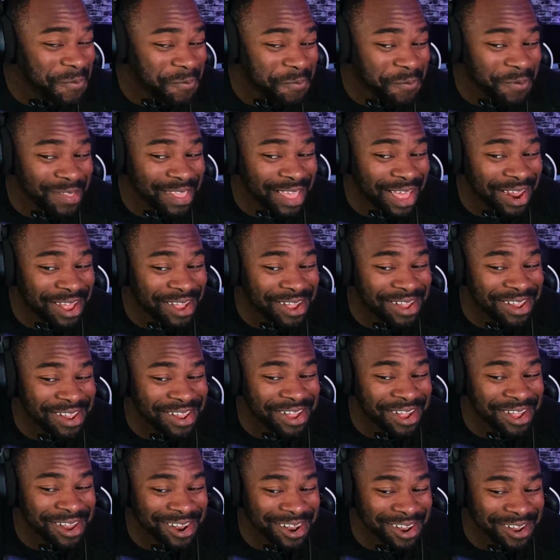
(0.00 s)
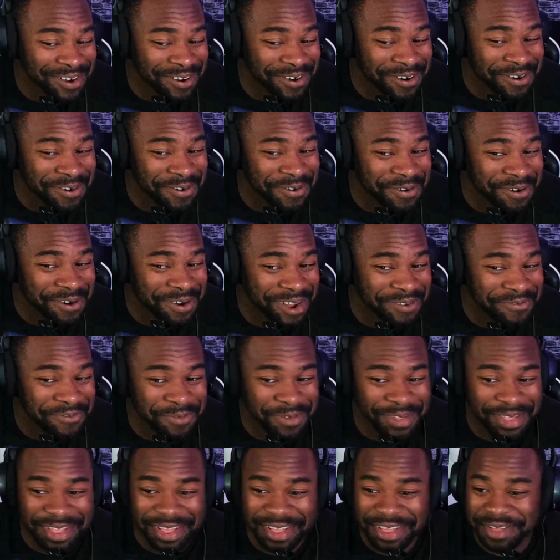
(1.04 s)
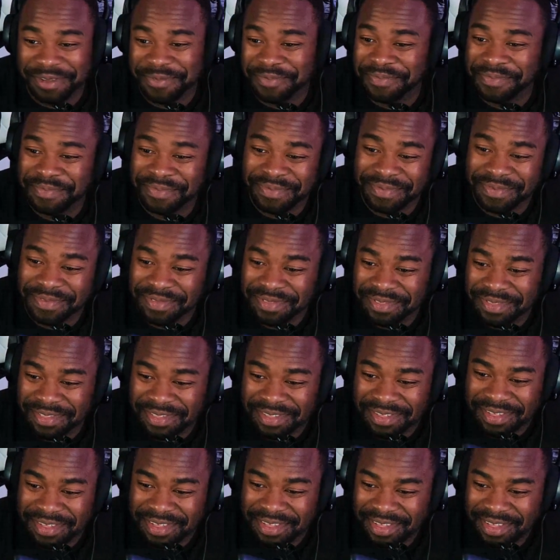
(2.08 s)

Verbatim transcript: Was that an alert or from the game? Why Dalma?